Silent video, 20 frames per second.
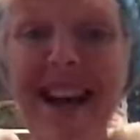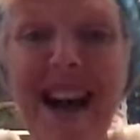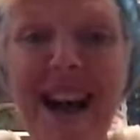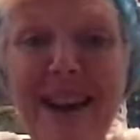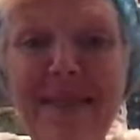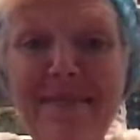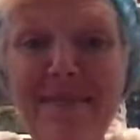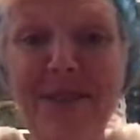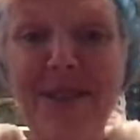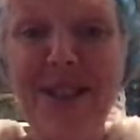
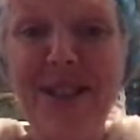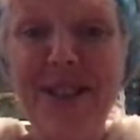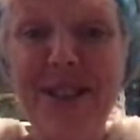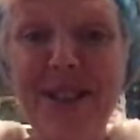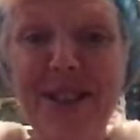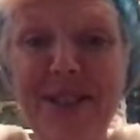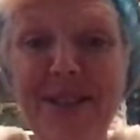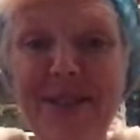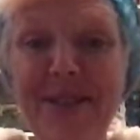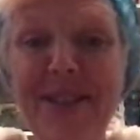I'm going
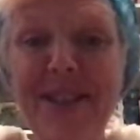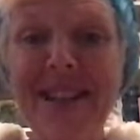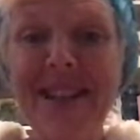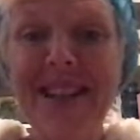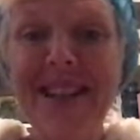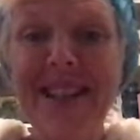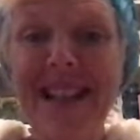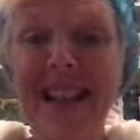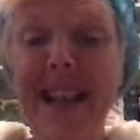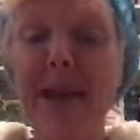to
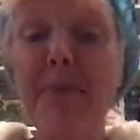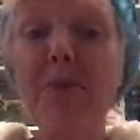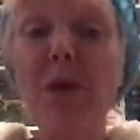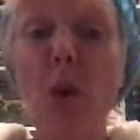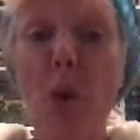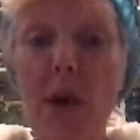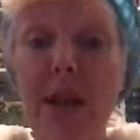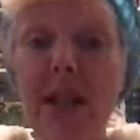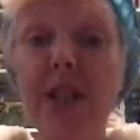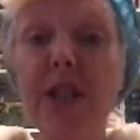Lenny, I'm
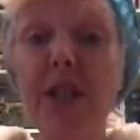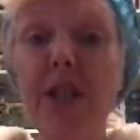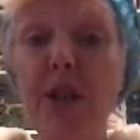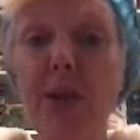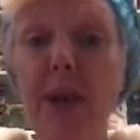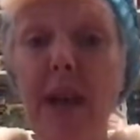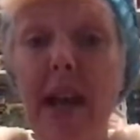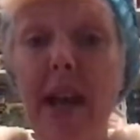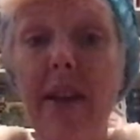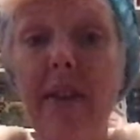going to
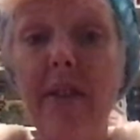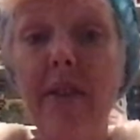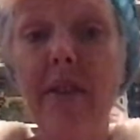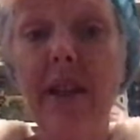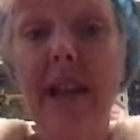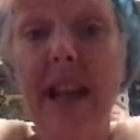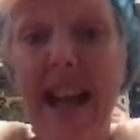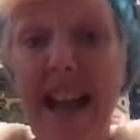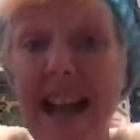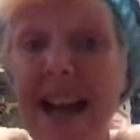do a,
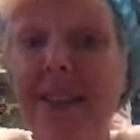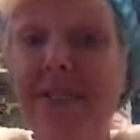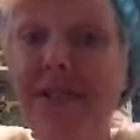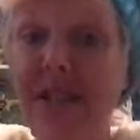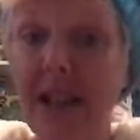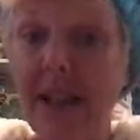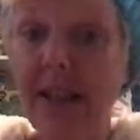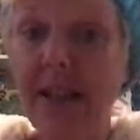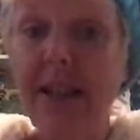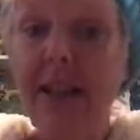and I have
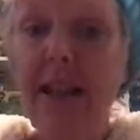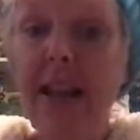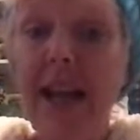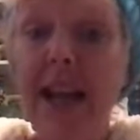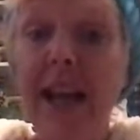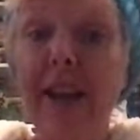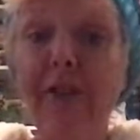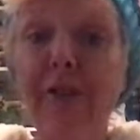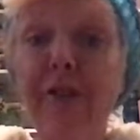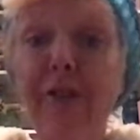done,
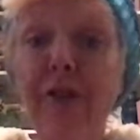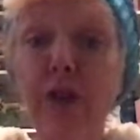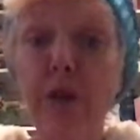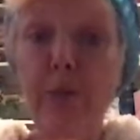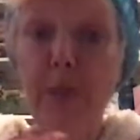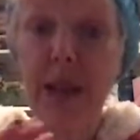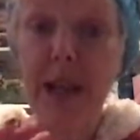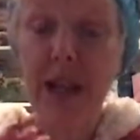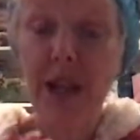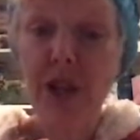a full
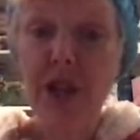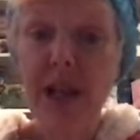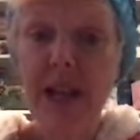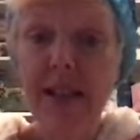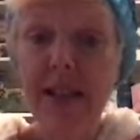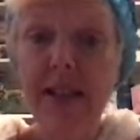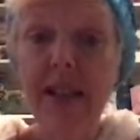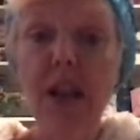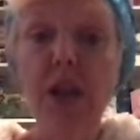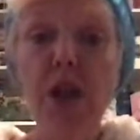page
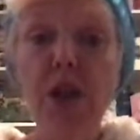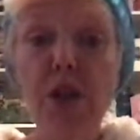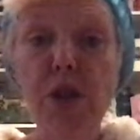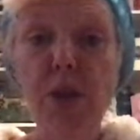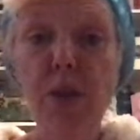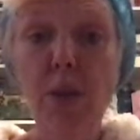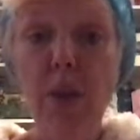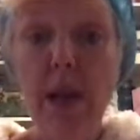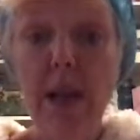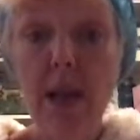test.
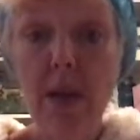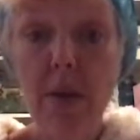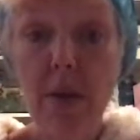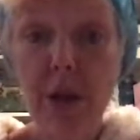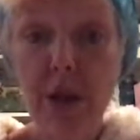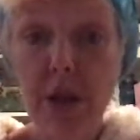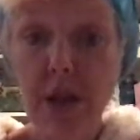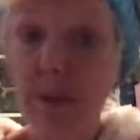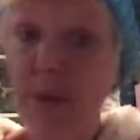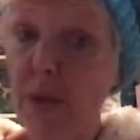So one of the
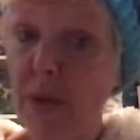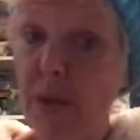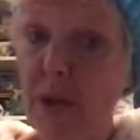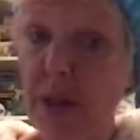questions posed